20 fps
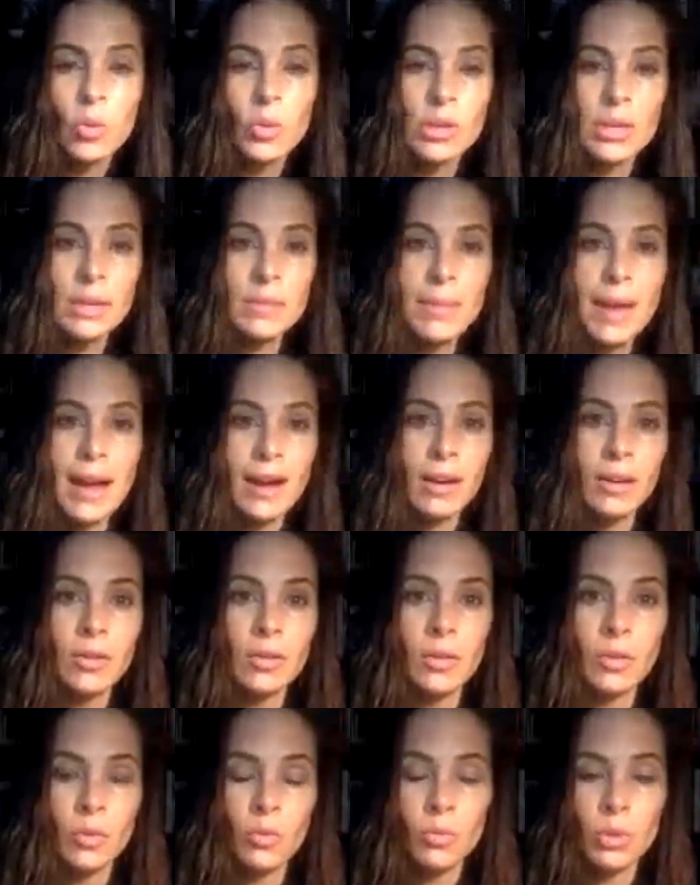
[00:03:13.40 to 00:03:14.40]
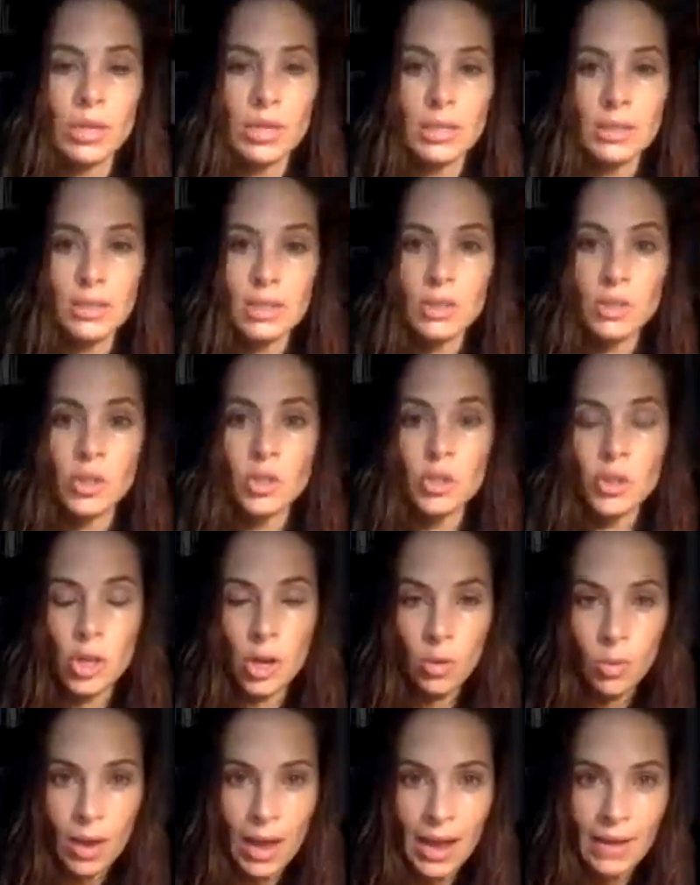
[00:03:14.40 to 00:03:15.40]
What about when you
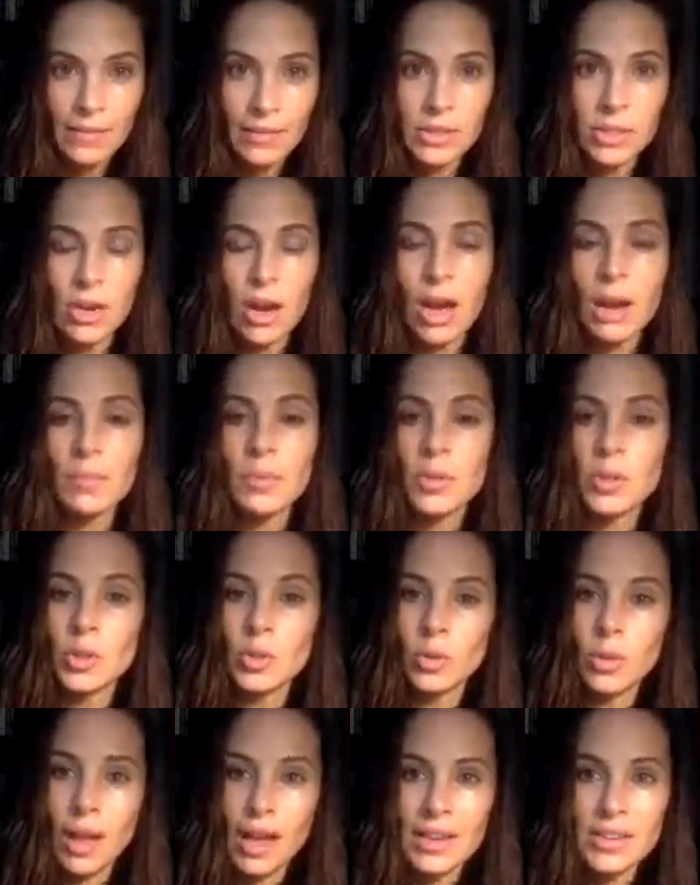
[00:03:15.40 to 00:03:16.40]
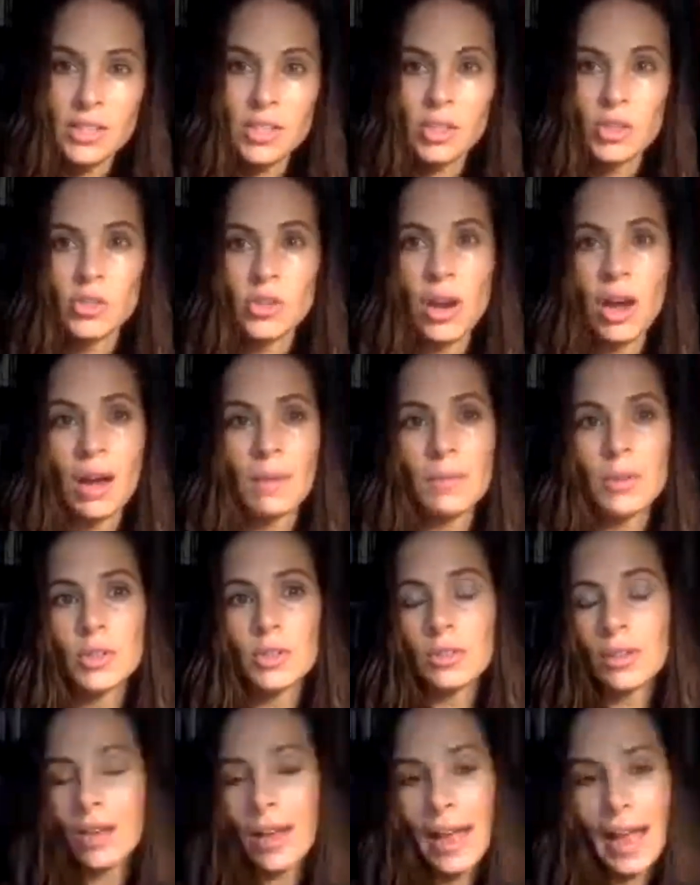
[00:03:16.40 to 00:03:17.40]
don't have a job, or you lost your job, or you're
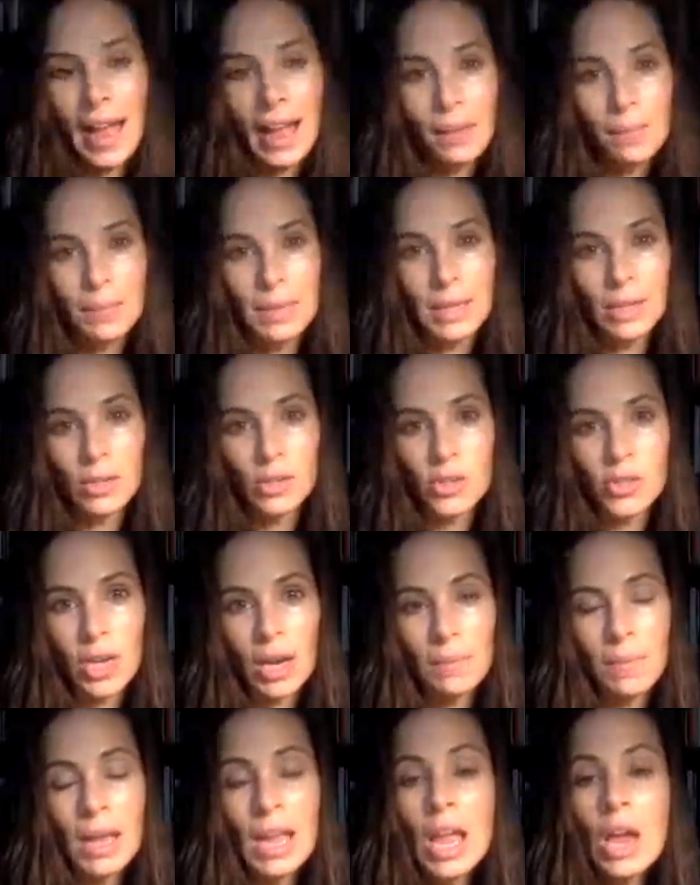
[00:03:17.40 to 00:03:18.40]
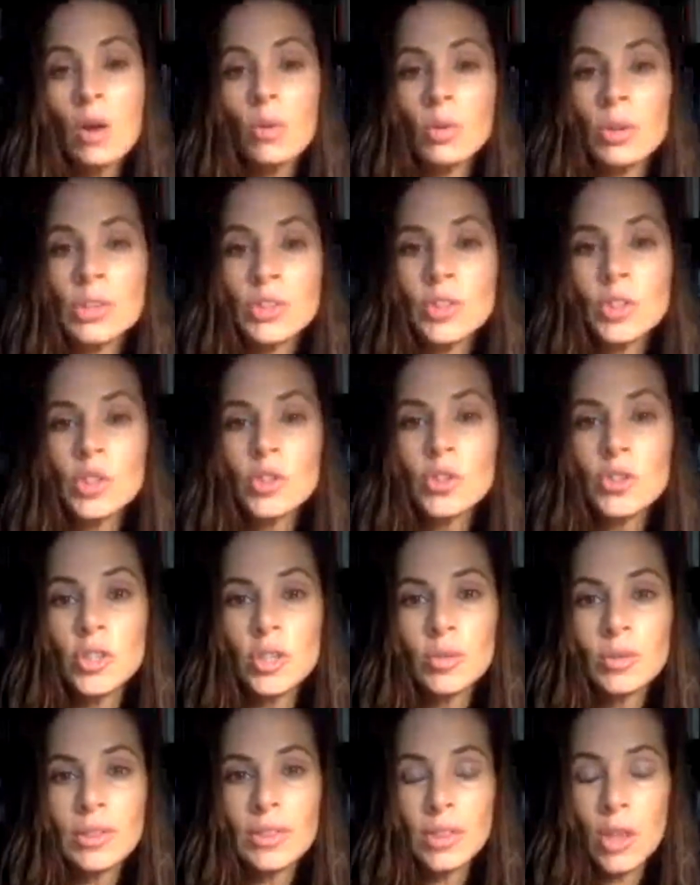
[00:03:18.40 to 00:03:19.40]
not happy at your job? What do you
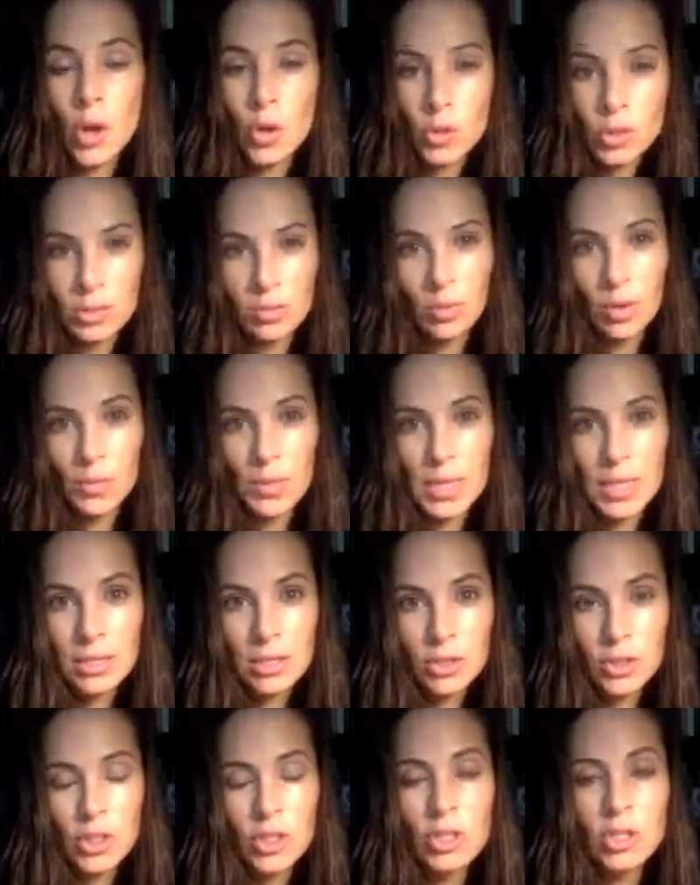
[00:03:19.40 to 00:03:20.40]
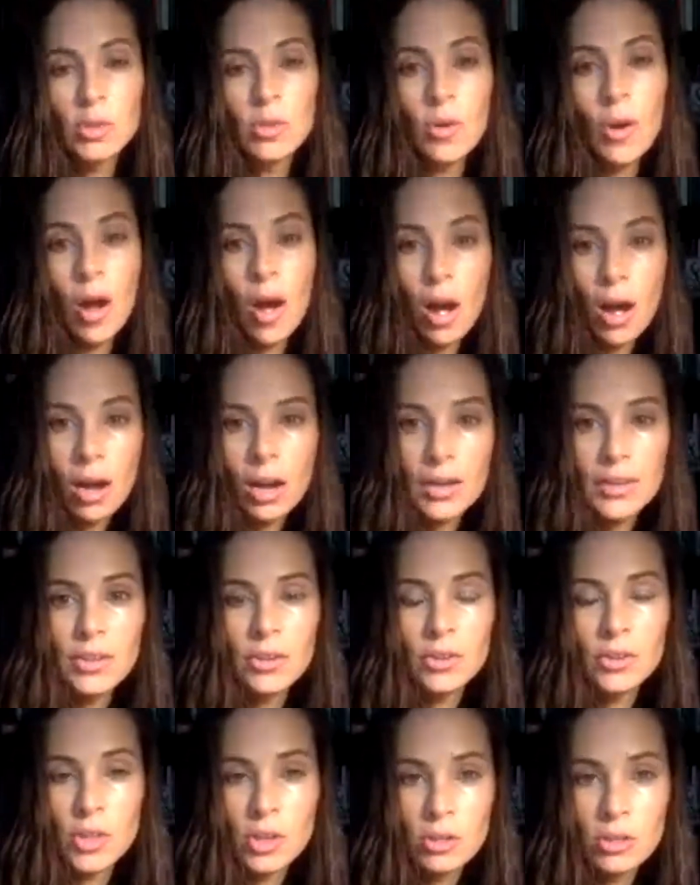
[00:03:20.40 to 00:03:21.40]
do in those moments? Do you
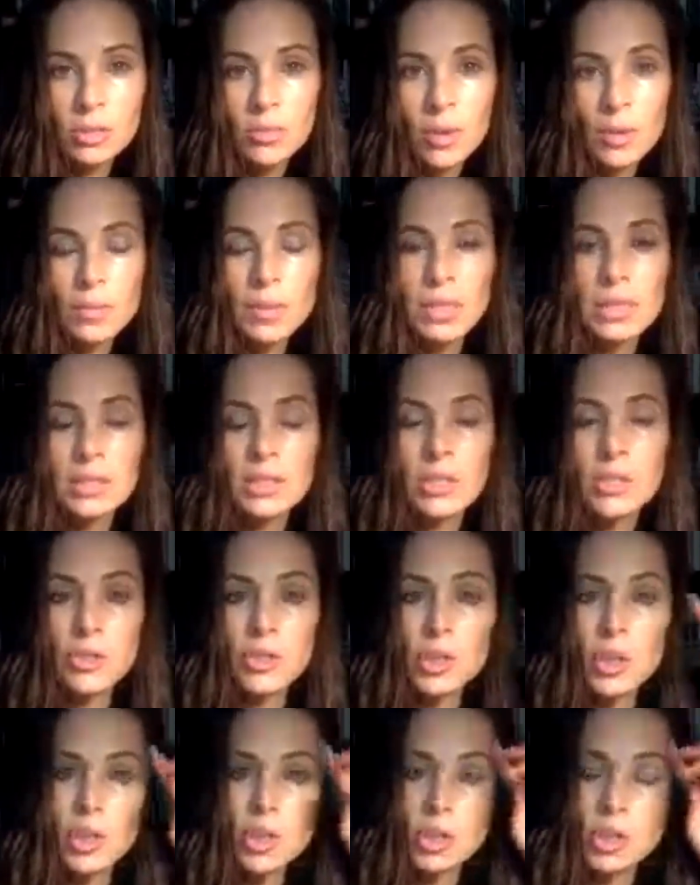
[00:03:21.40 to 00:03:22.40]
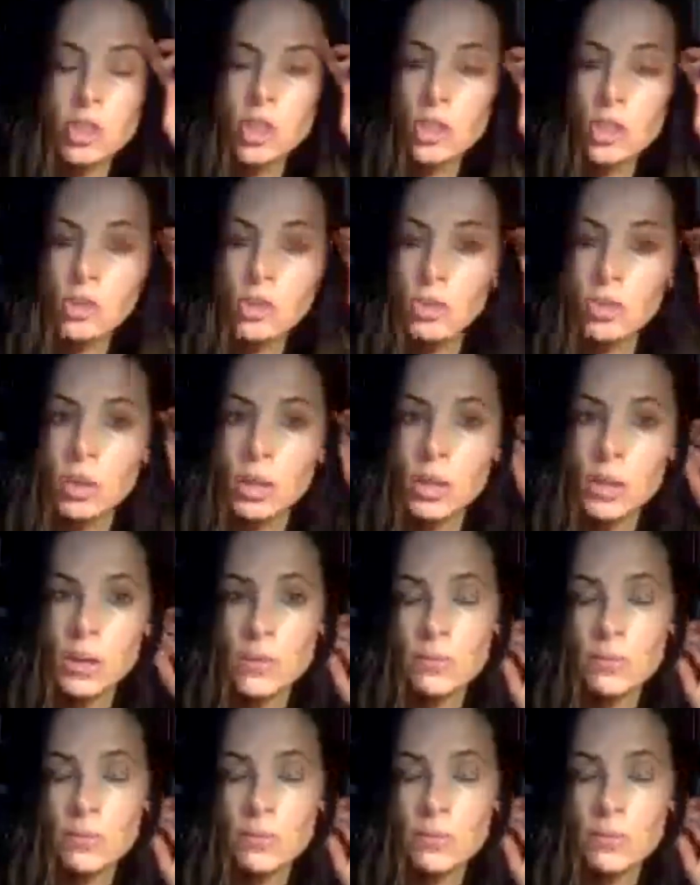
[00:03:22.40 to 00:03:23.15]
honor those moments? Do you